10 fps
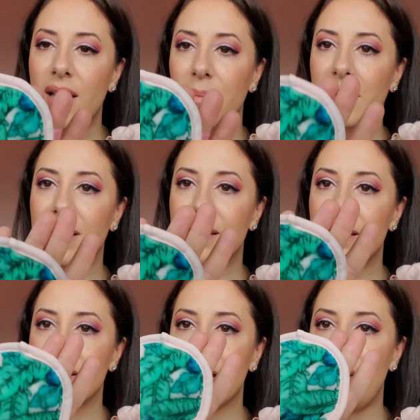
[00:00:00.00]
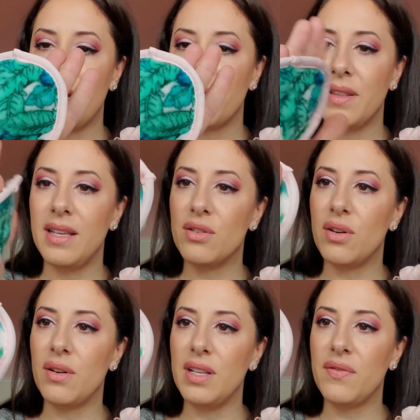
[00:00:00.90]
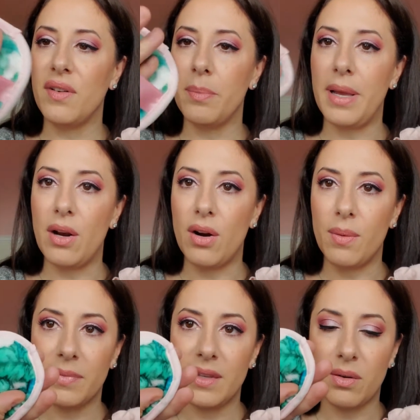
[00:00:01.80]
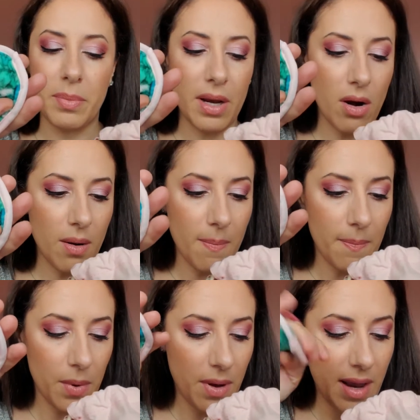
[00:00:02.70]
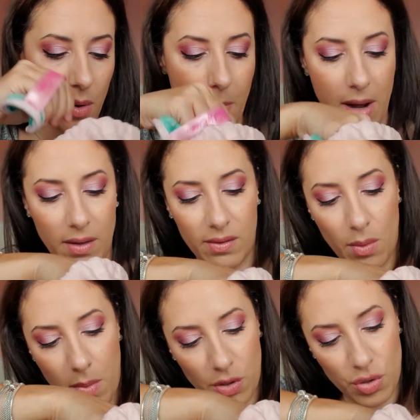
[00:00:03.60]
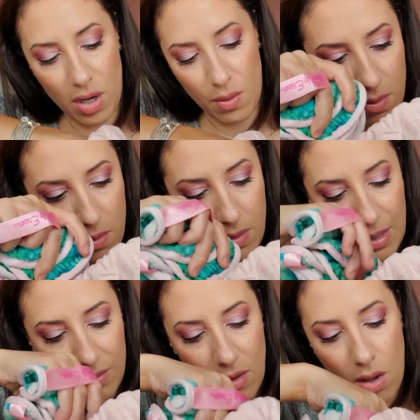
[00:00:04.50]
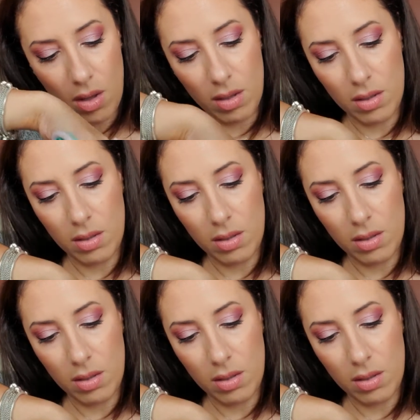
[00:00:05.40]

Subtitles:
but this is kind of, and these feel bigger. These are bigger. Okay, I don't mind so much now. That's all.